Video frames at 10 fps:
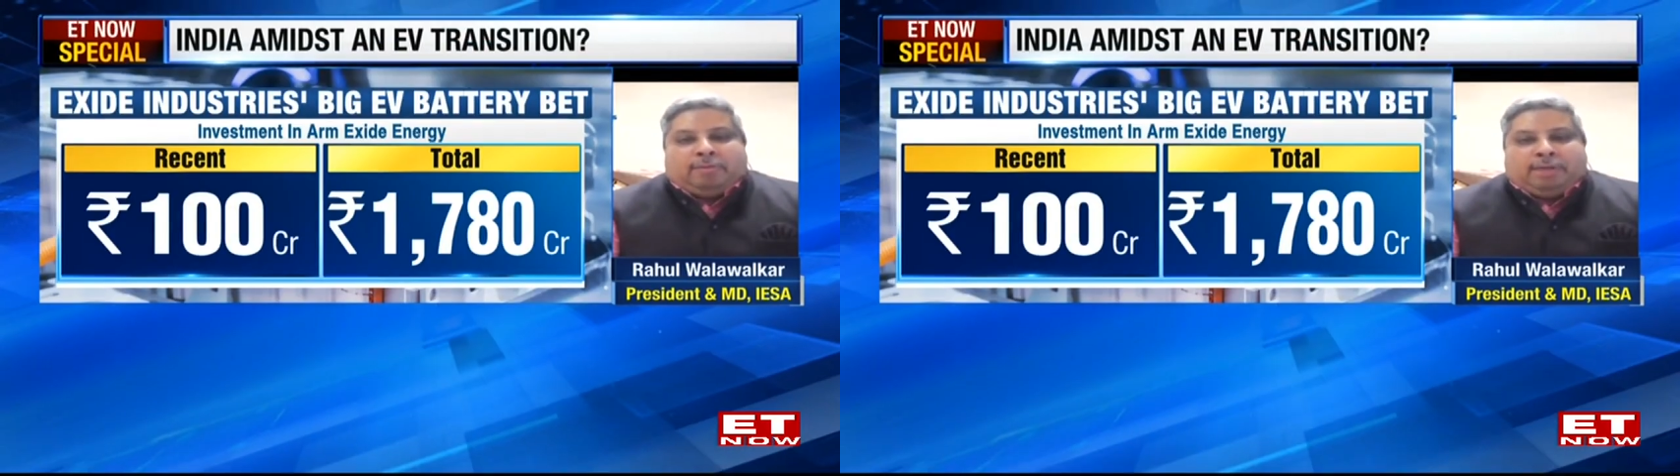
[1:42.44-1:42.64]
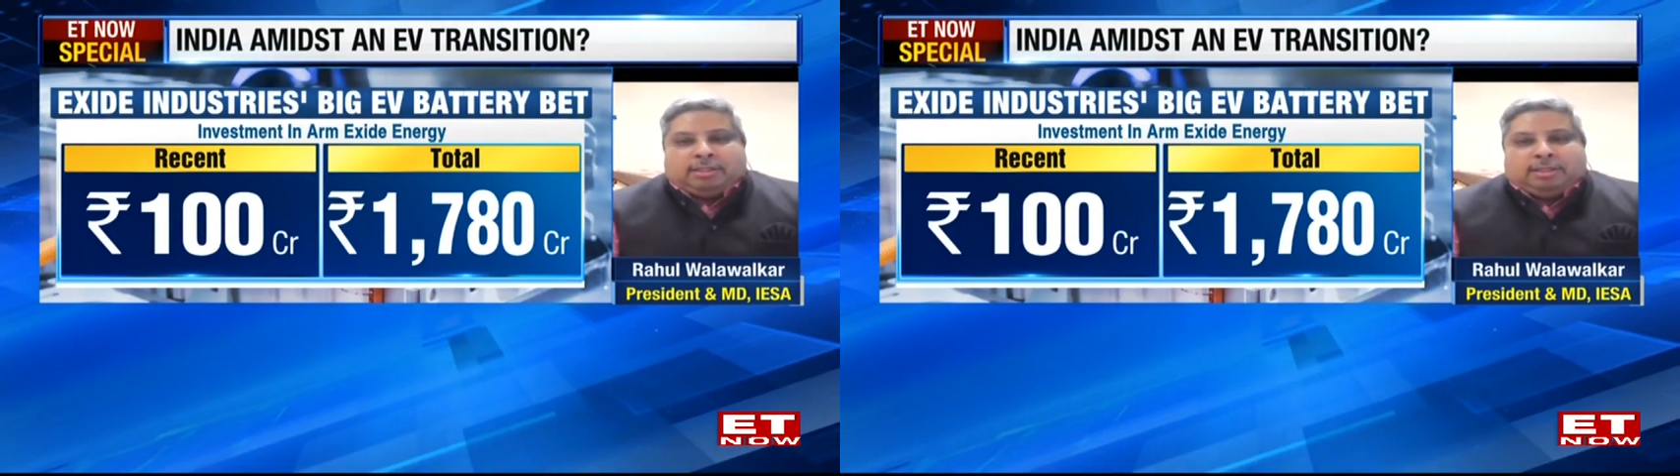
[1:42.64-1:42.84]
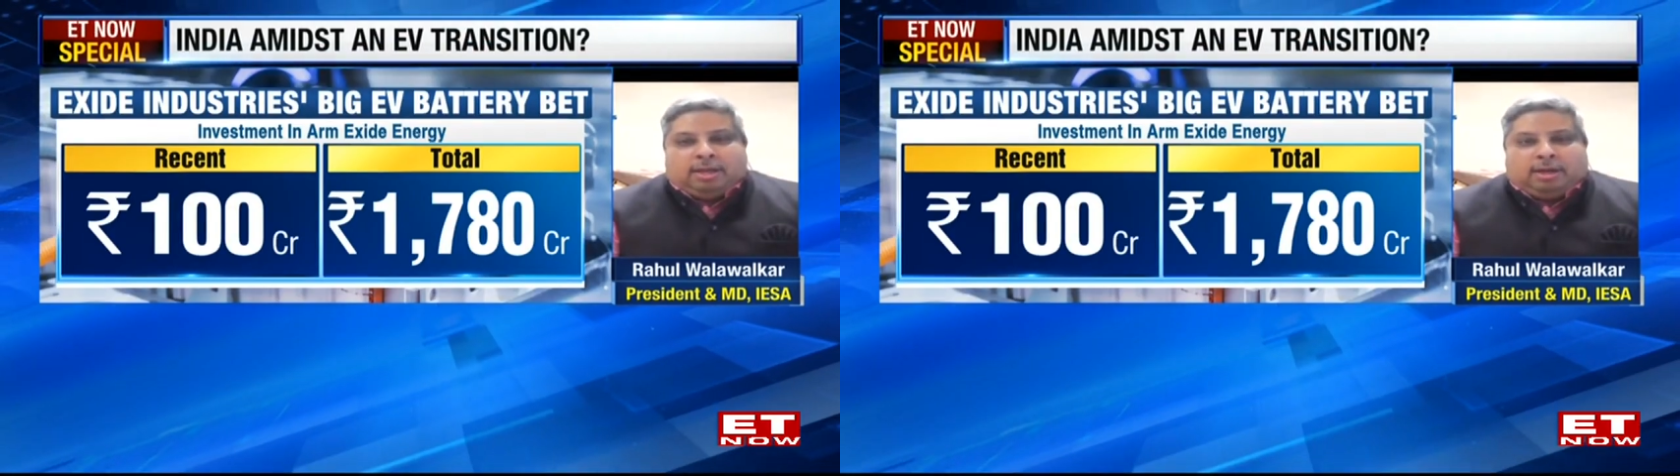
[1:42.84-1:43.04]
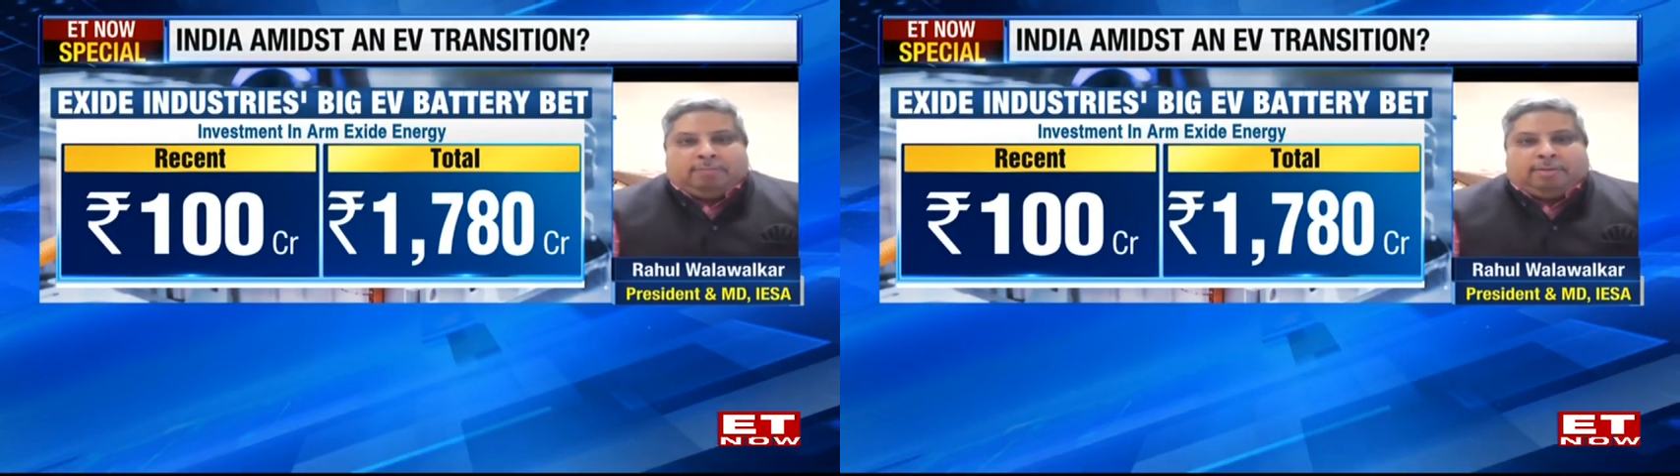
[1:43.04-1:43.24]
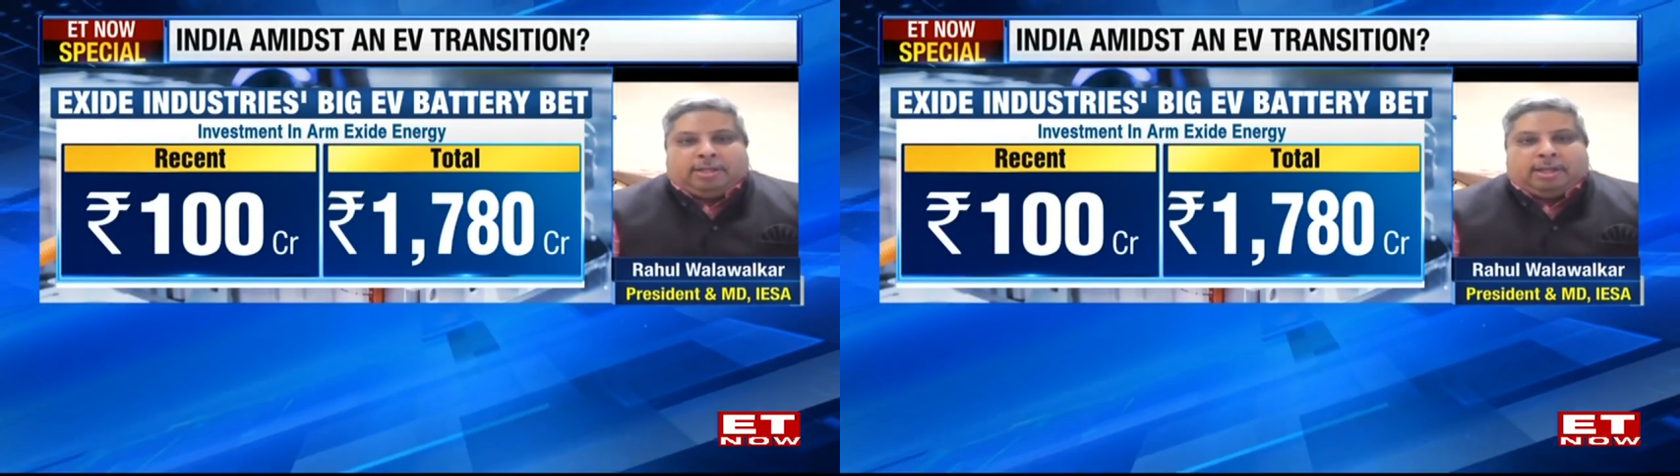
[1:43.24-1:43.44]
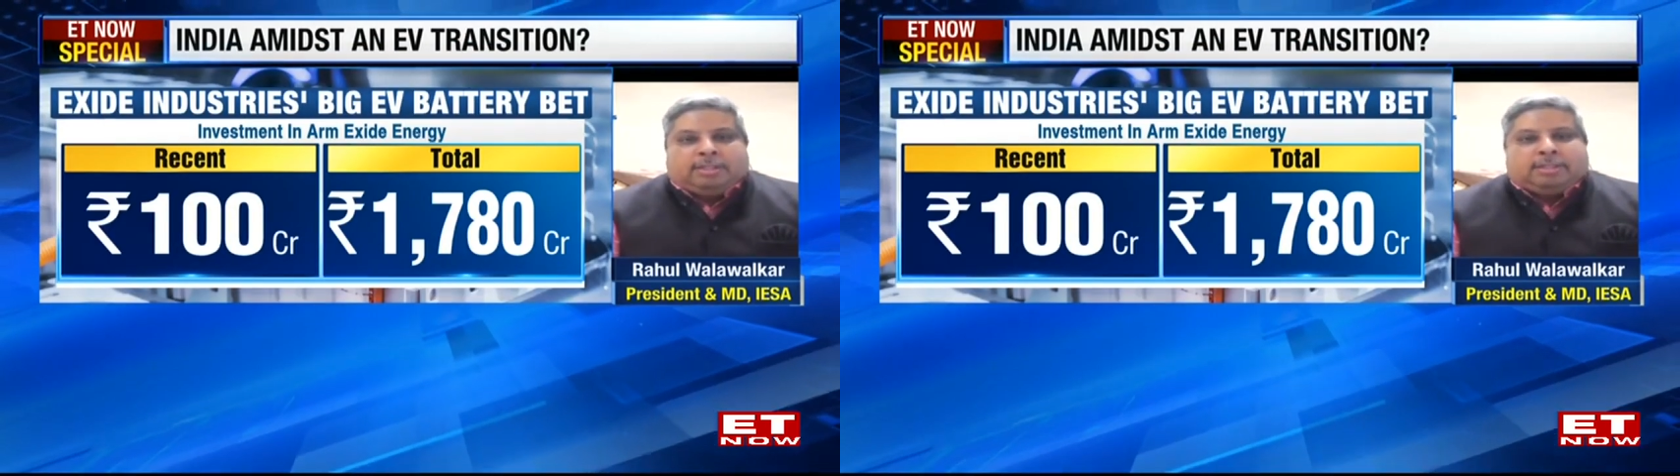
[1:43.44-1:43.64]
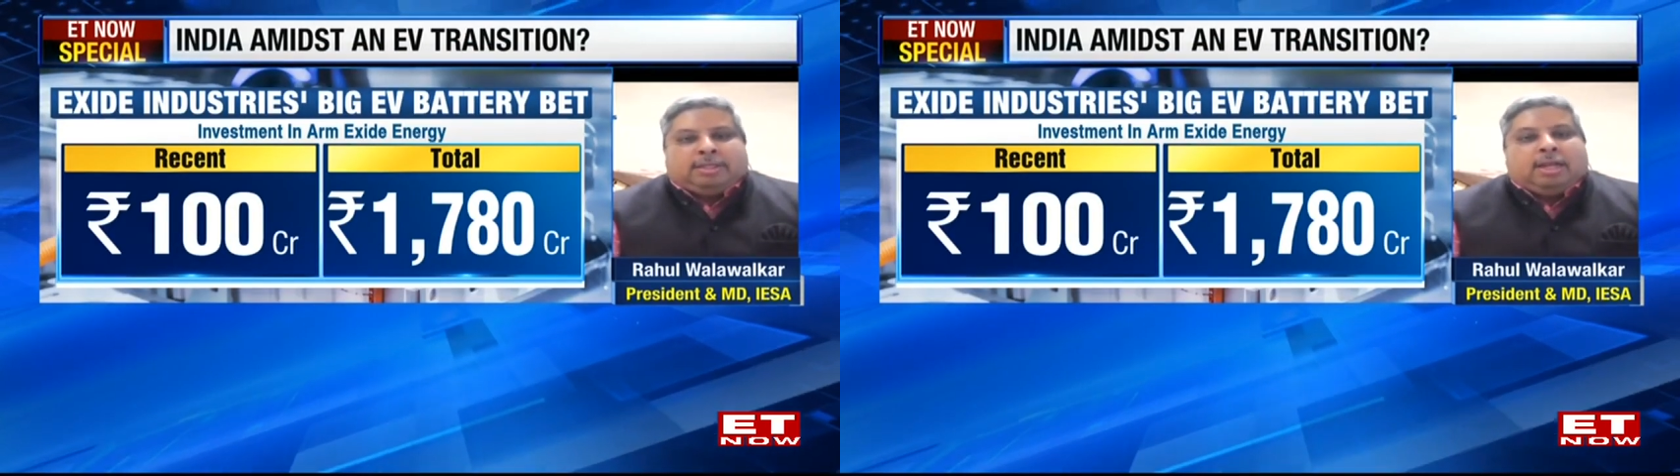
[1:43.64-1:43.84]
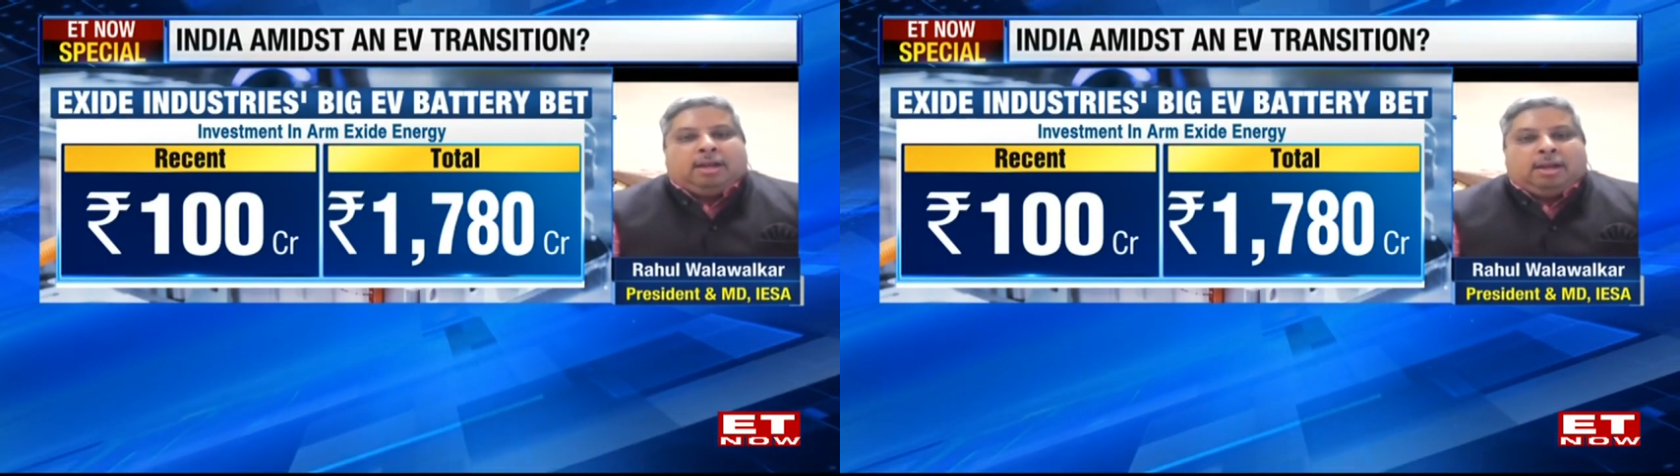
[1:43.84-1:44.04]
it is there. In fact, there is
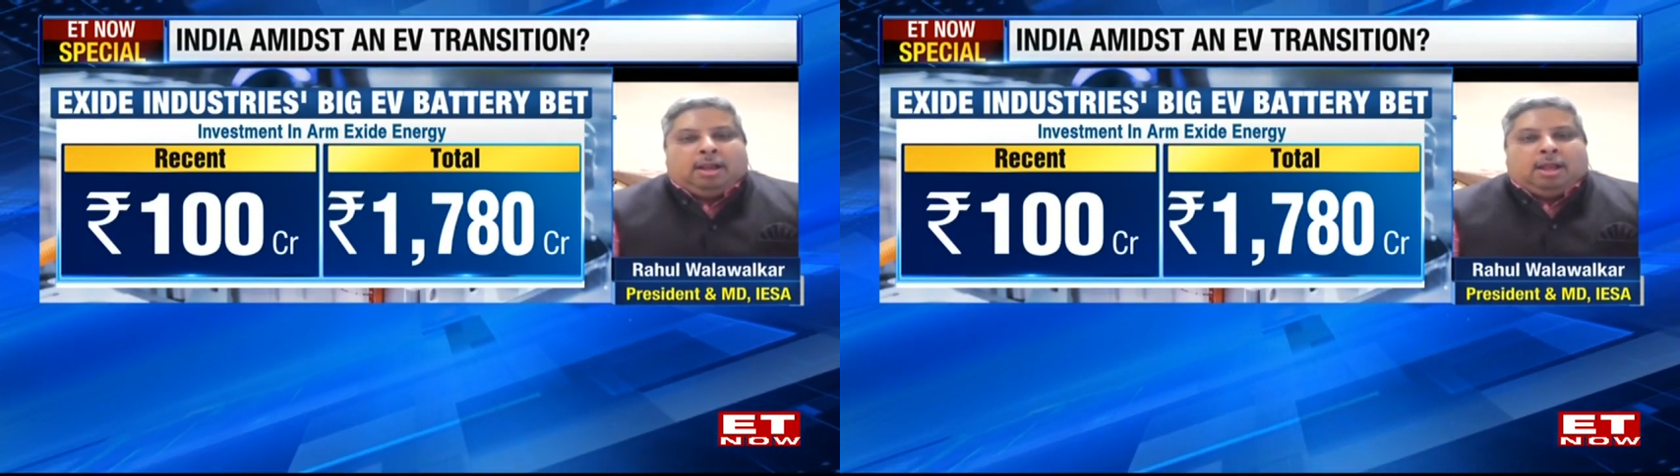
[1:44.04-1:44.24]
still